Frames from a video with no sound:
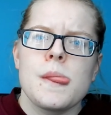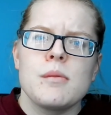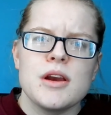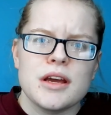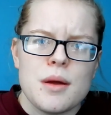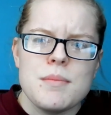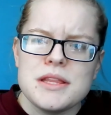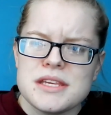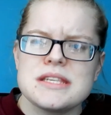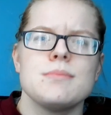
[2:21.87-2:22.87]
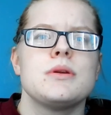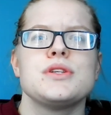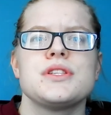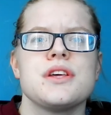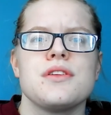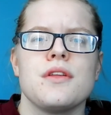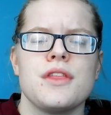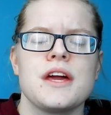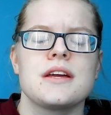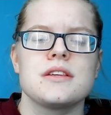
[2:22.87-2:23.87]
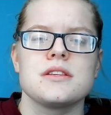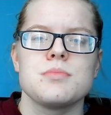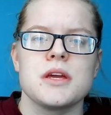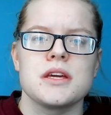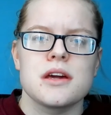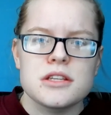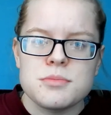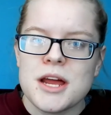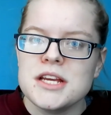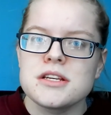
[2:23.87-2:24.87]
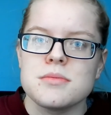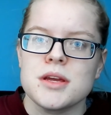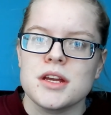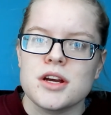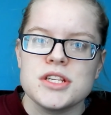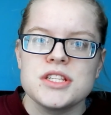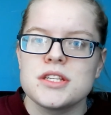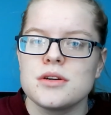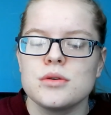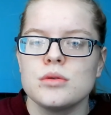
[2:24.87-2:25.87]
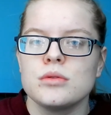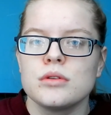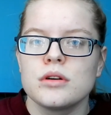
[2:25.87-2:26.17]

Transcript: when it can be the simplest of things being explained to me and I still